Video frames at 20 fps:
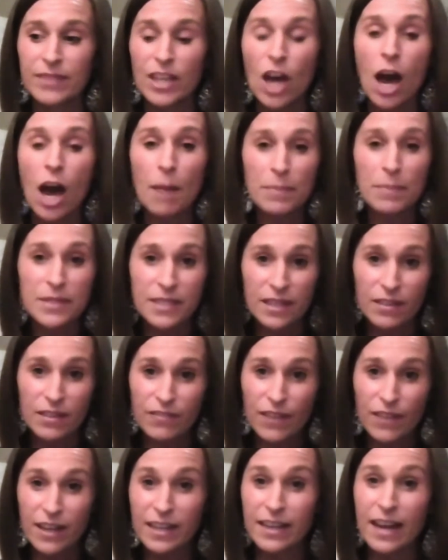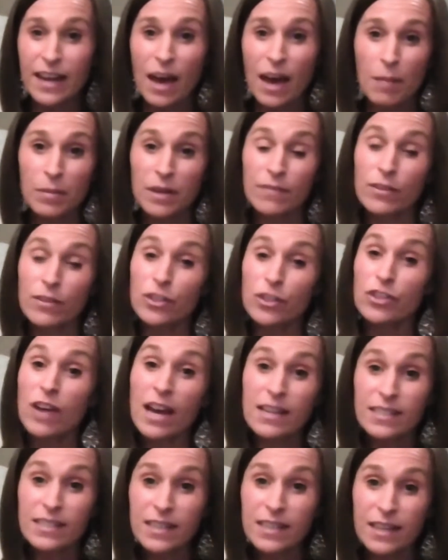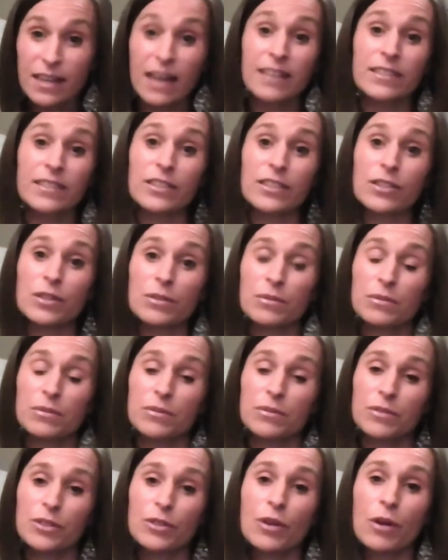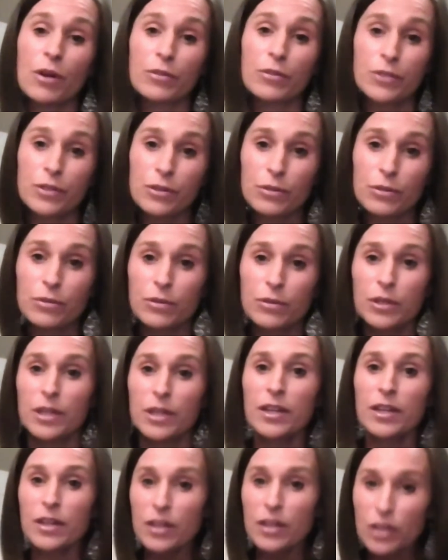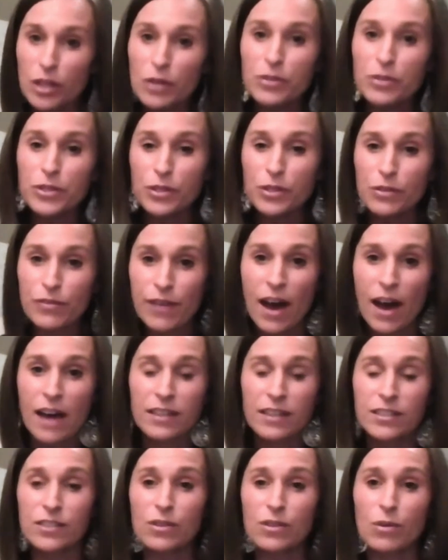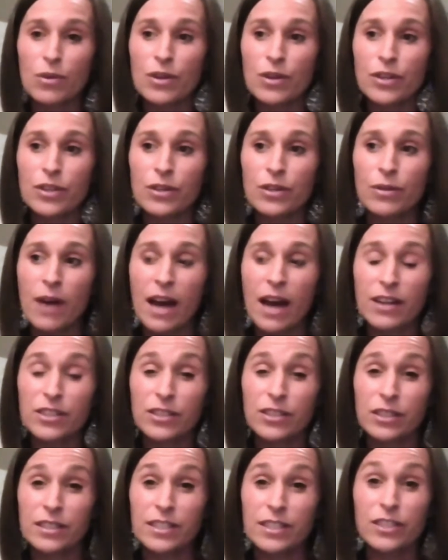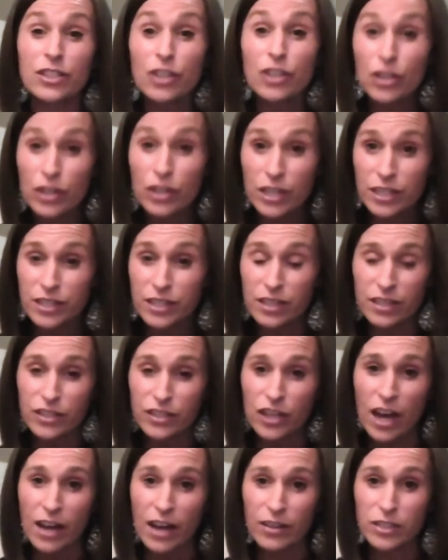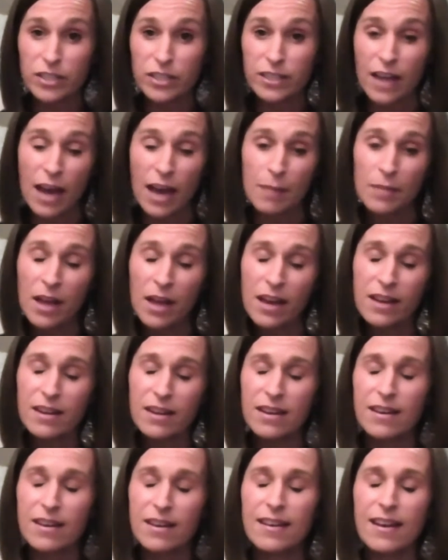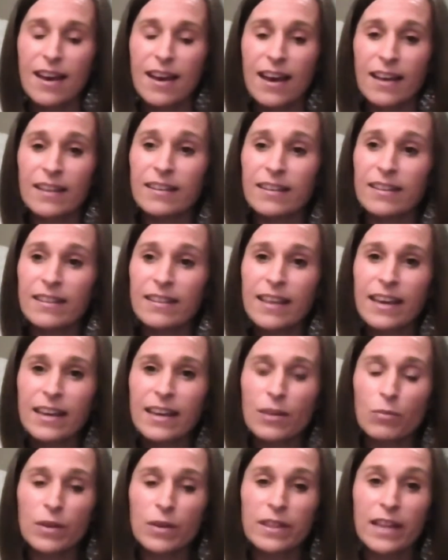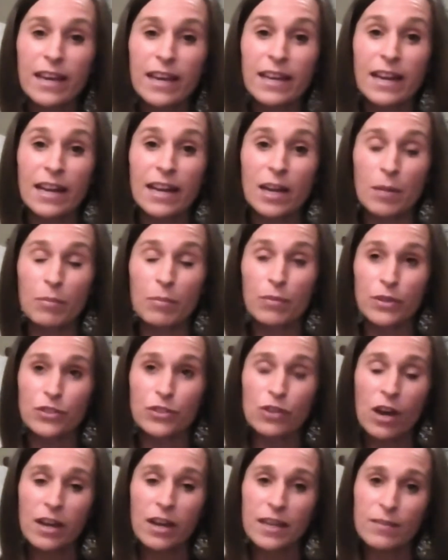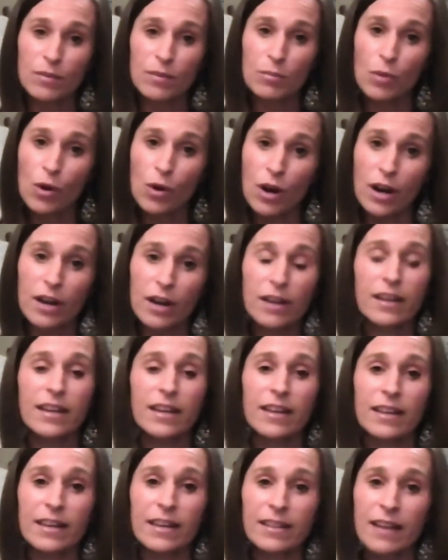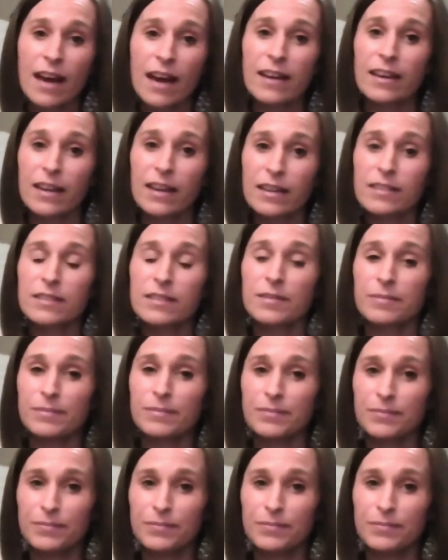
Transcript: the opposite effect can happen if you're trying to connect and you you go too close too fast, or you actually discourage the child's timeline, and they can they can end up withdrawing even more in, in that yeah. case.